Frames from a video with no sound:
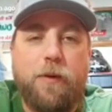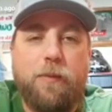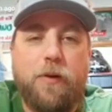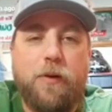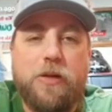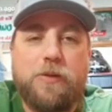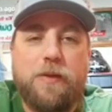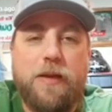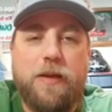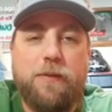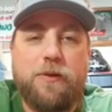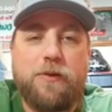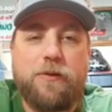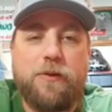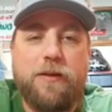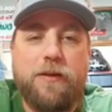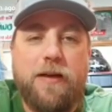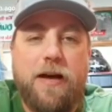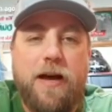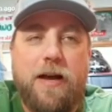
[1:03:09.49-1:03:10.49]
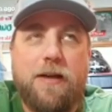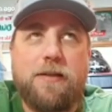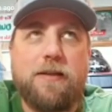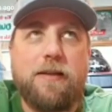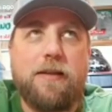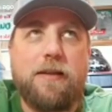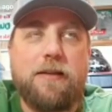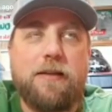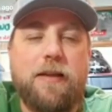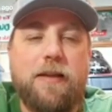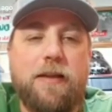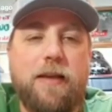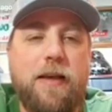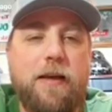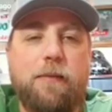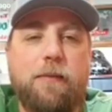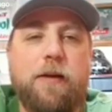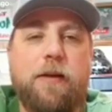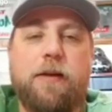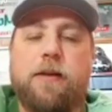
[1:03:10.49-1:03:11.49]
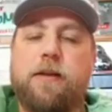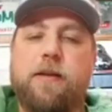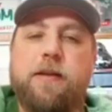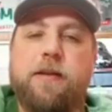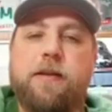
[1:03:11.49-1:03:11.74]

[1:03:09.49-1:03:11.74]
whipping a buzzbait between docks and things like that.